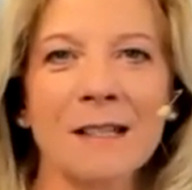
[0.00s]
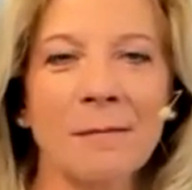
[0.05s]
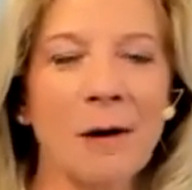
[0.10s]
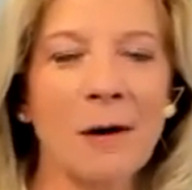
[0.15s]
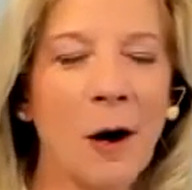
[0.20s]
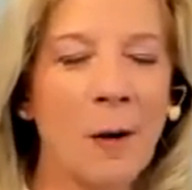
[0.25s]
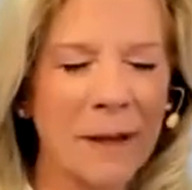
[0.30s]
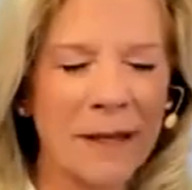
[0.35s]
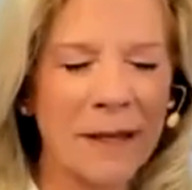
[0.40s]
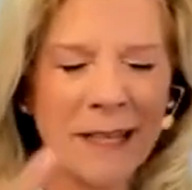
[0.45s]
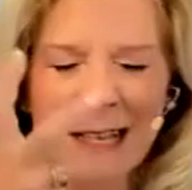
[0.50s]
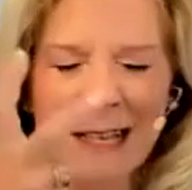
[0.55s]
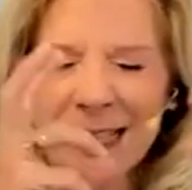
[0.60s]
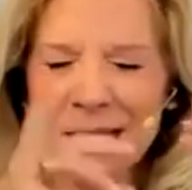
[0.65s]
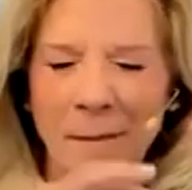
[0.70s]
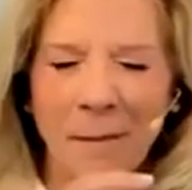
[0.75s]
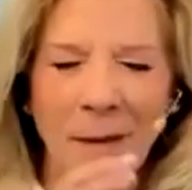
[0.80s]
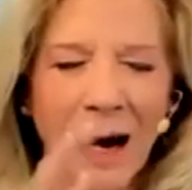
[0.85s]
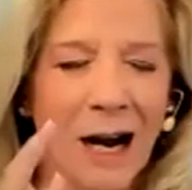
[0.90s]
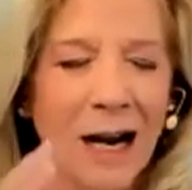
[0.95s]
I'm hoping that
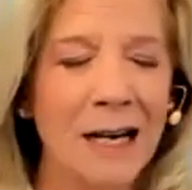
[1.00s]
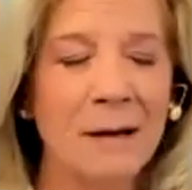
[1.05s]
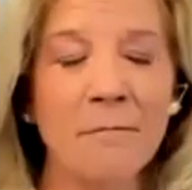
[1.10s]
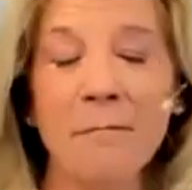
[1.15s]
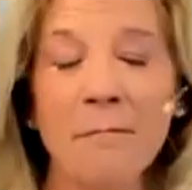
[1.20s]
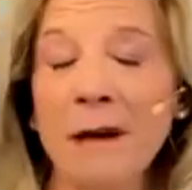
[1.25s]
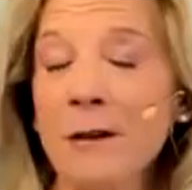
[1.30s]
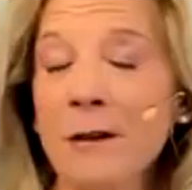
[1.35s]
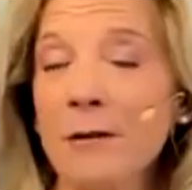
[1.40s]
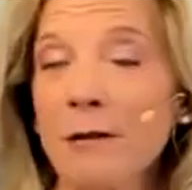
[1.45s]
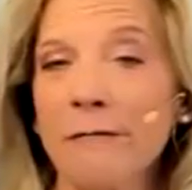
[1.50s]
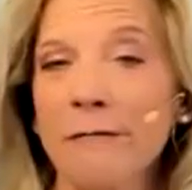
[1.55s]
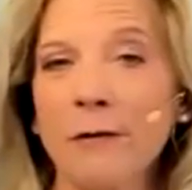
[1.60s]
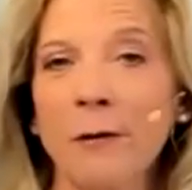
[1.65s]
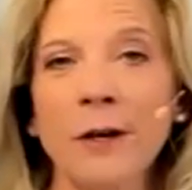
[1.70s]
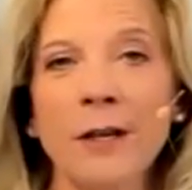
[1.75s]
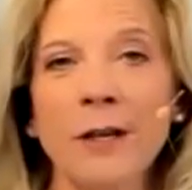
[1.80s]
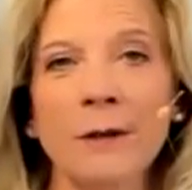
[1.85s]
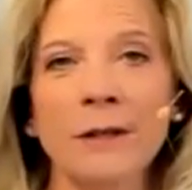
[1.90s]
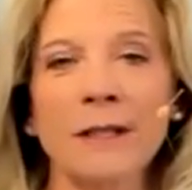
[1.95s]
it's a mind bender
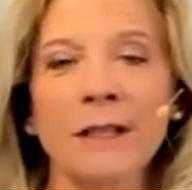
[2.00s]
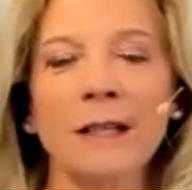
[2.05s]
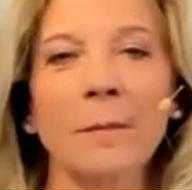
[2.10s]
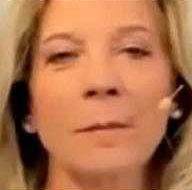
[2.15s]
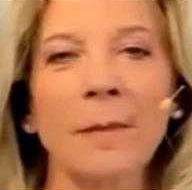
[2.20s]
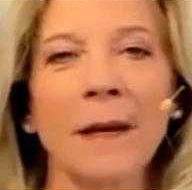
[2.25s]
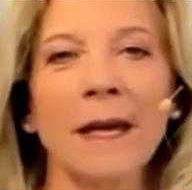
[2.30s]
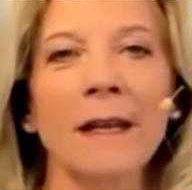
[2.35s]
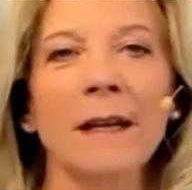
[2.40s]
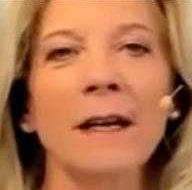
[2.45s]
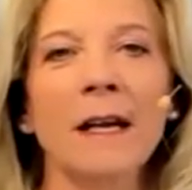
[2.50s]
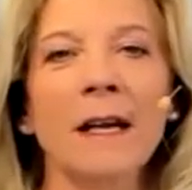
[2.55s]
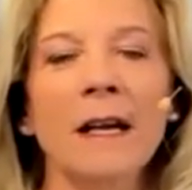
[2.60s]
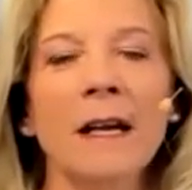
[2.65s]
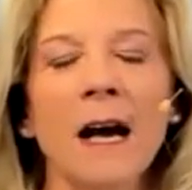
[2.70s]
for you a little bit